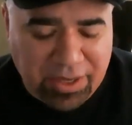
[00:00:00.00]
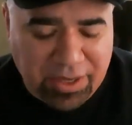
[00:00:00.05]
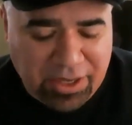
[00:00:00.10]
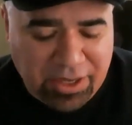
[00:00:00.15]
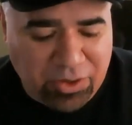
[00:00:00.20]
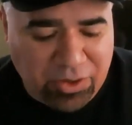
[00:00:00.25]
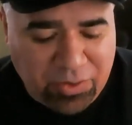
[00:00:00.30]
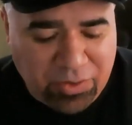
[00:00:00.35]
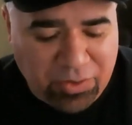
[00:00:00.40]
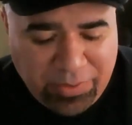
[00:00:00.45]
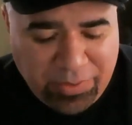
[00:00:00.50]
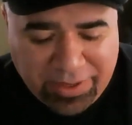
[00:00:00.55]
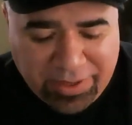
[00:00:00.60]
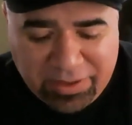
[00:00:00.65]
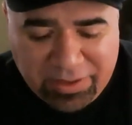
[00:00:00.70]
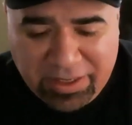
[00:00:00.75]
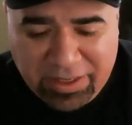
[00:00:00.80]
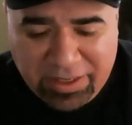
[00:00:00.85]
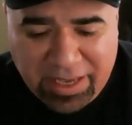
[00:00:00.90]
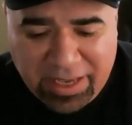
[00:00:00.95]
you
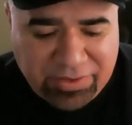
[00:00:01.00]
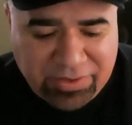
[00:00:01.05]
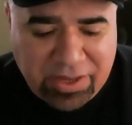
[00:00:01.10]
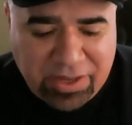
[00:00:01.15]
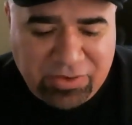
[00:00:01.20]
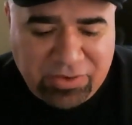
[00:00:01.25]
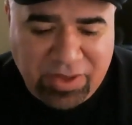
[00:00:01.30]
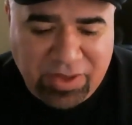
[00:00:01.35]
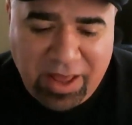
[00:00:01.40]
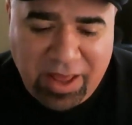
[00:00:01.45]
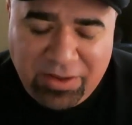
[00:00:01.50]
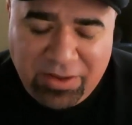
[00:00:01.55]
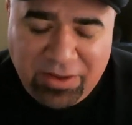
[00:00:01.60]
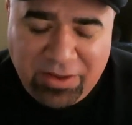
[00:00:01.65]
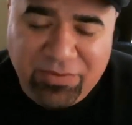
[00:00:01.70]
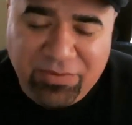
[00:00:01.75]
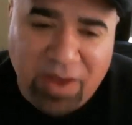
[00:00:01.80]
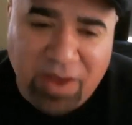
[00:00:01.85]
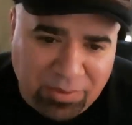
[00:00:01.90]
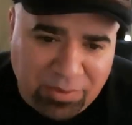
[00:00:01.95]
quickly get
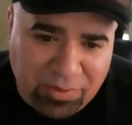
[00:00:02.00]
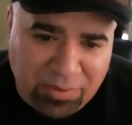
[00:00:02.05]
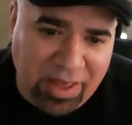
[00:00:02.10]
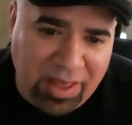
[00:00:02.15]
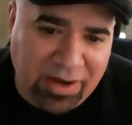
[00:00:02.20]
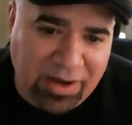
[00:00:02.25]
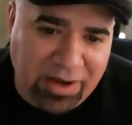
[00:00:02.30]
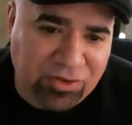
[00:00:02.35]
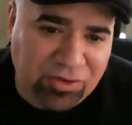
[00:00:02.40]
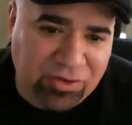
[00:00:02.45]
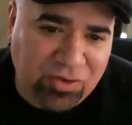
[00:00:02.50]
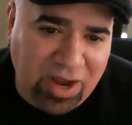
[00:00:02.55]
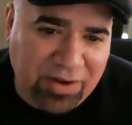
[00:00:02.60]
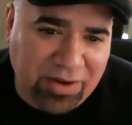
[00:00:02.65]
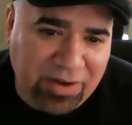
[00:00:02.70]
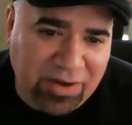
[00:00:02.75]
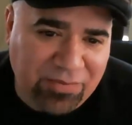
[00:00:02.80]
dissatisfied with that and try and